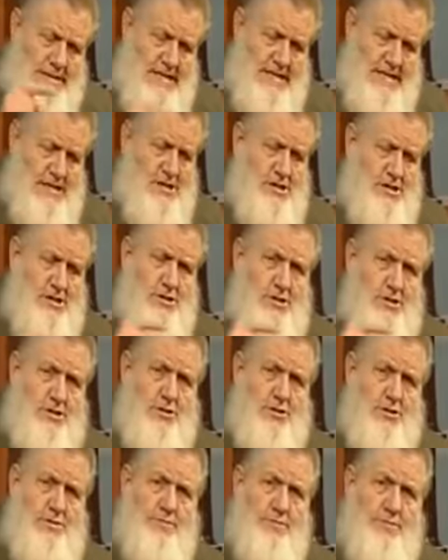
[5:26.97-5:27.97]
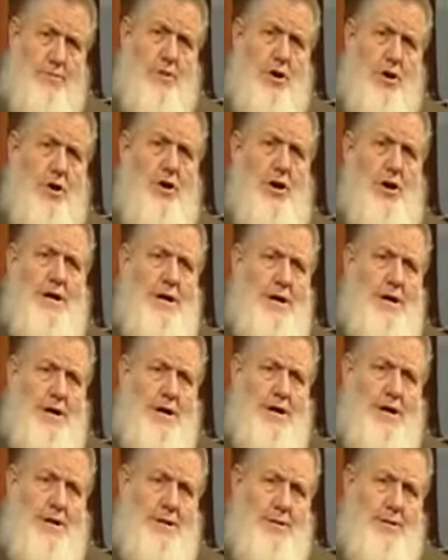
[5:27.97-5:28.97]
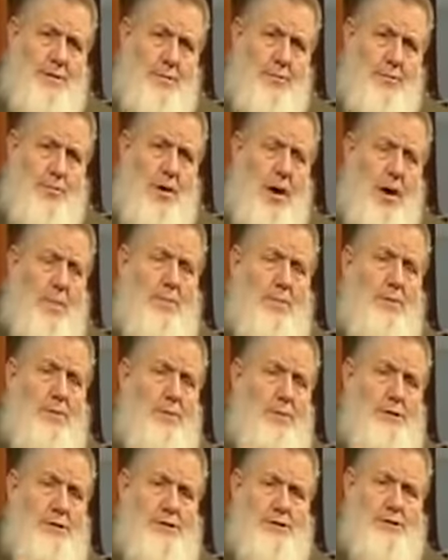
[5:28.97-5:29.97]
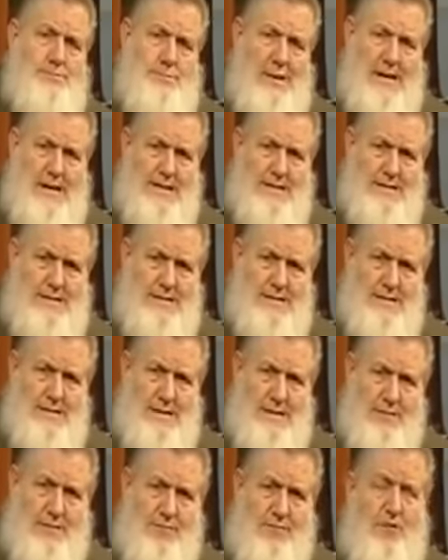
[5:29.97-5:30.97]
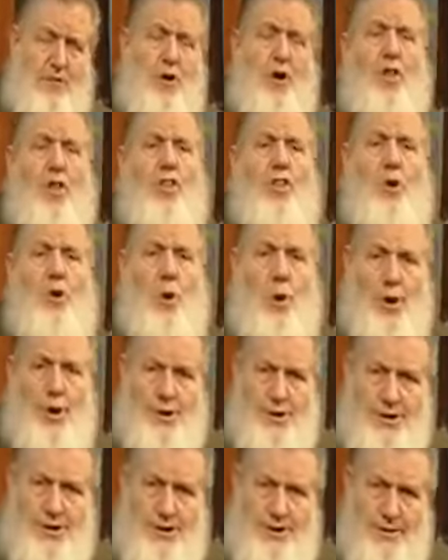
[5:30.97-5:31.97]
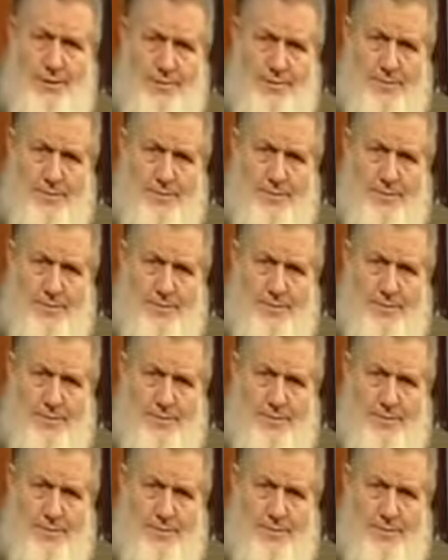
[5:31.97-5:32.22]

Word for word: teach the children from early on the proper respect for authority.